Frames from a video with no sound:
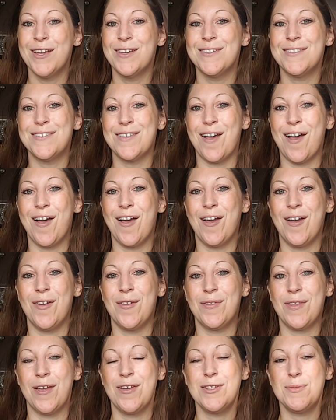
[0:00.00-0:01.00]

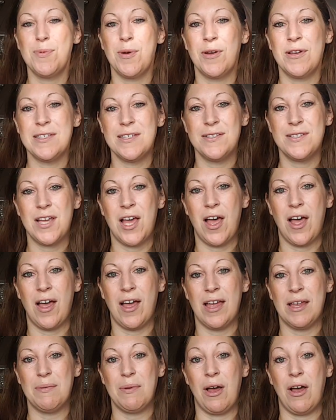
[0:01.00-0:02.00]
So those pockets of
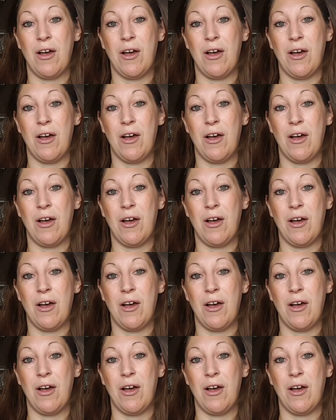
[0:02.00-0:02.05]
time